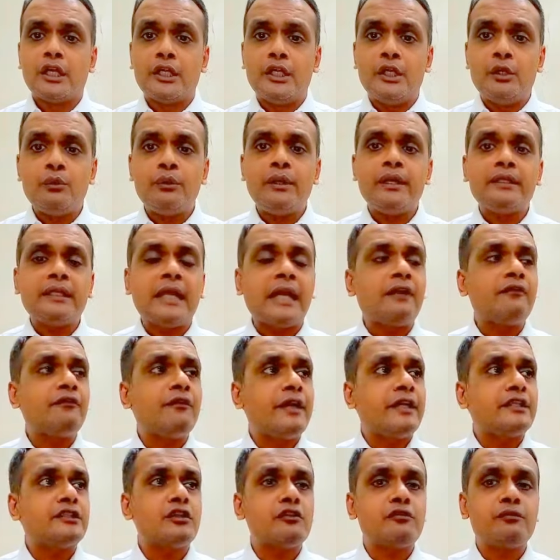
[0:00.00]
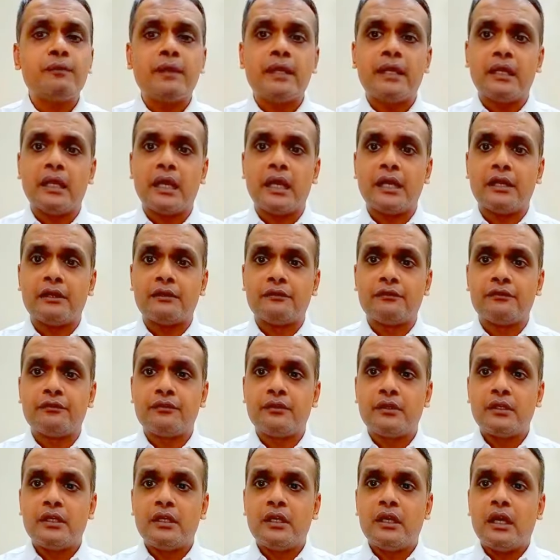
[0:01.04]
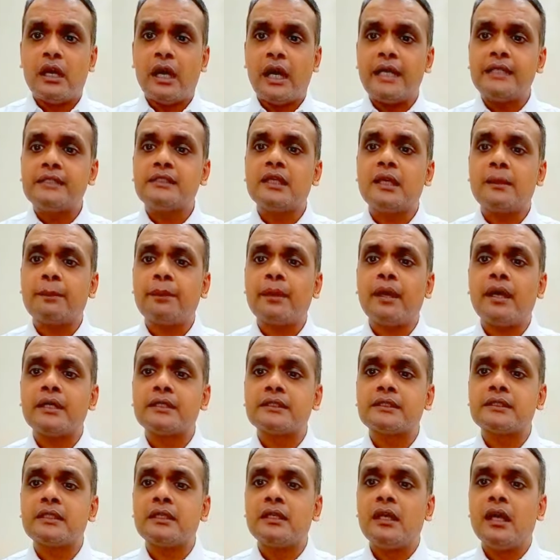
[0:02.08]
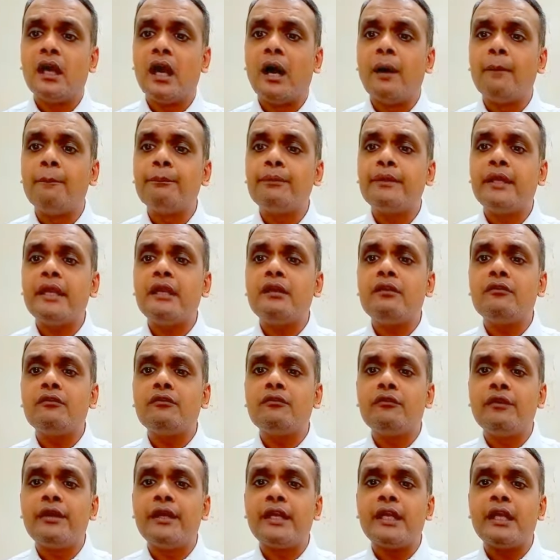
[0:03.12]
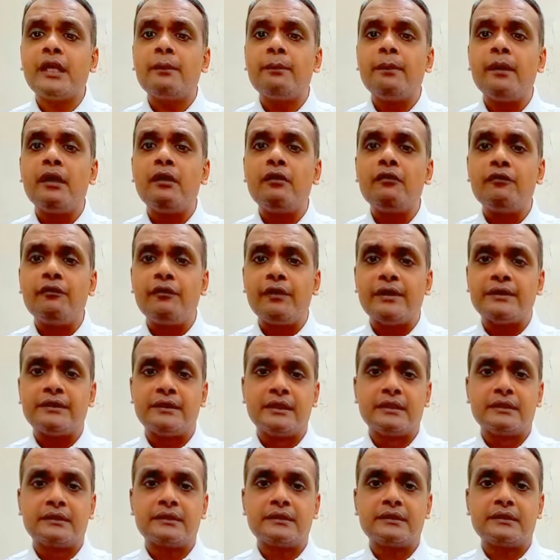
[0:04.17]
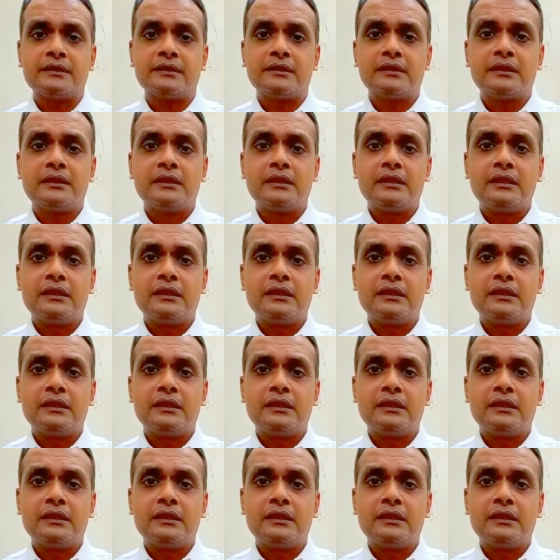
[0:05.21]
During that phase of my life, I surpassed umpteen variable phases,